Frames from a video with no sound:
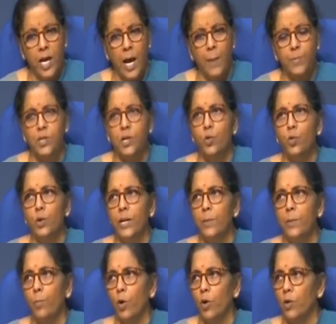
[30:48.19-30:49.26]
absolutely
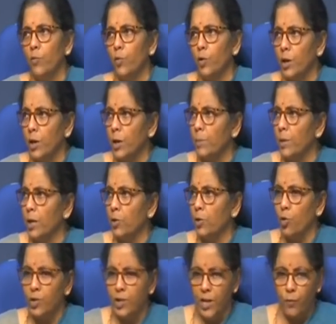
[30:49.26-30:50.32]
important for the criminal
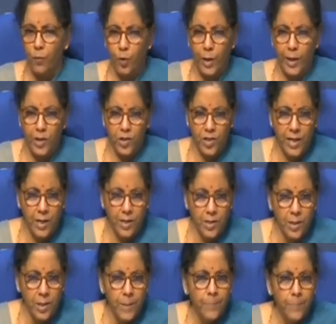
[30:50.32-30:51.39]
courts and for the
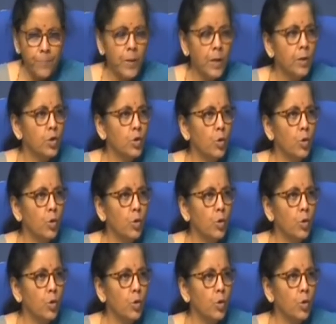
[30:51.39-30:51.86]
NCLT.